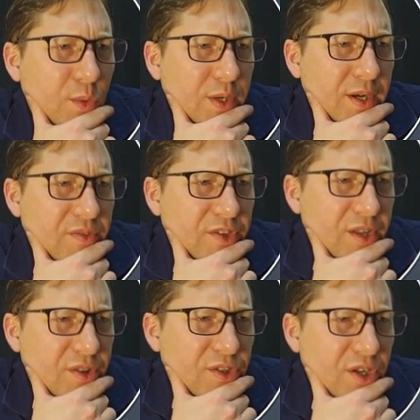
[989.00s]
whenever
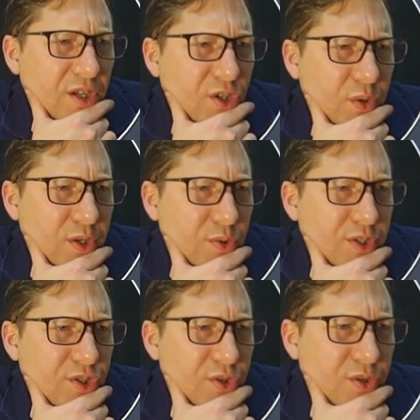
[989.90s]
another non-token
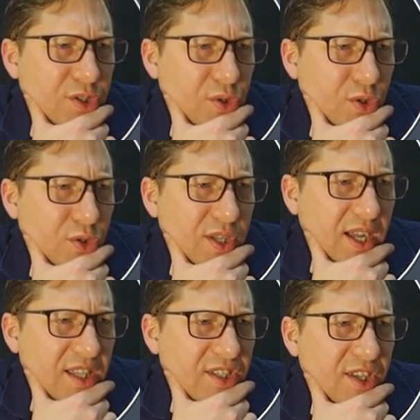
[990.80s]
creature you control
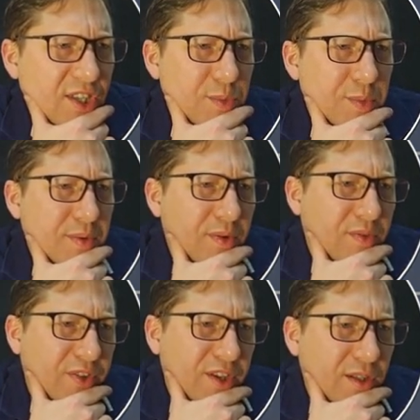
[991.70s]
dies, you may
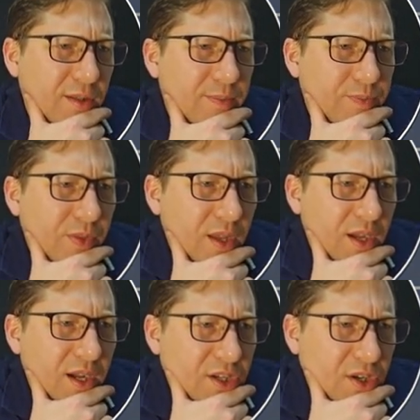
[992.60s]
reveal
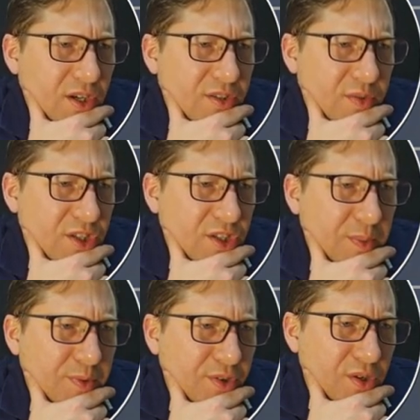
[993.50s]
cards from the top
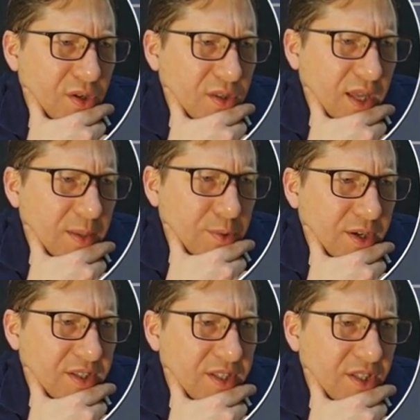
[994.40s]
of your library
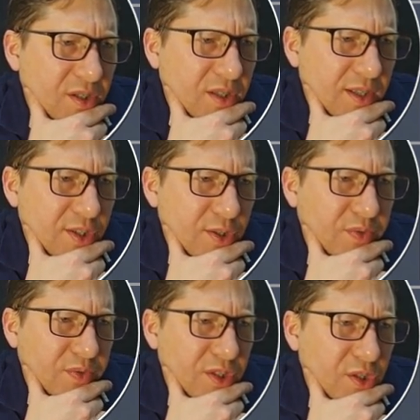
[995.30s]
until you
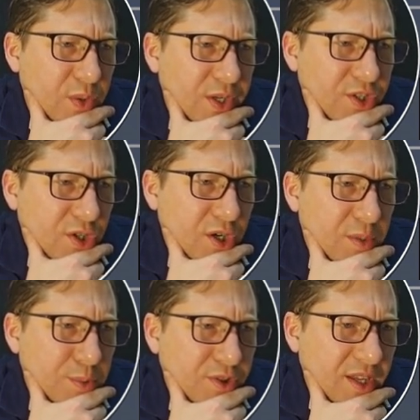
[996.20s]
reveal a creature card.
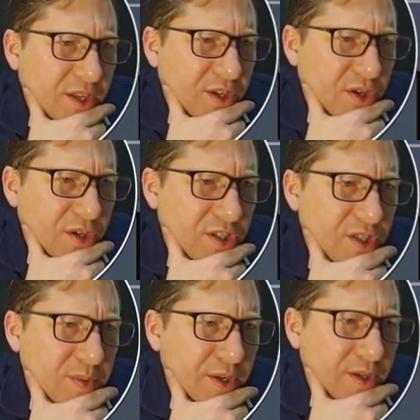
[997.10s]
Put that card onto
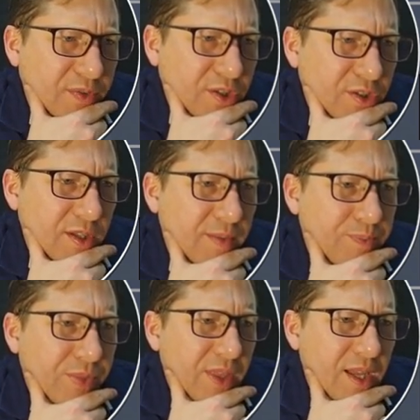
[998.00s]
the battlefield
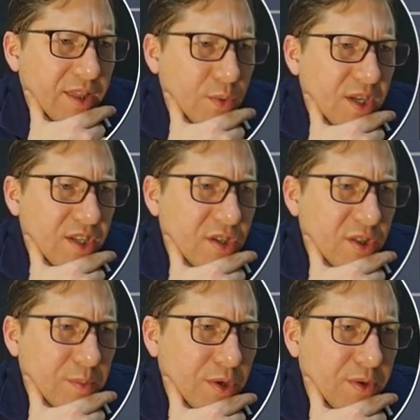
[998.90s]
and the rest on the
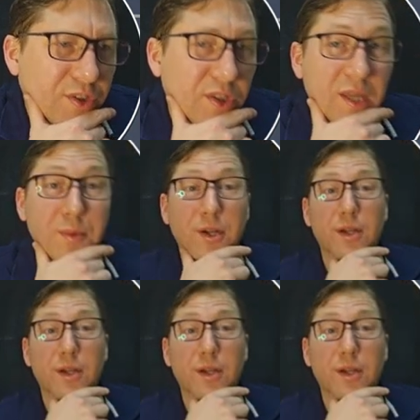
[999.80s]
bottom of your library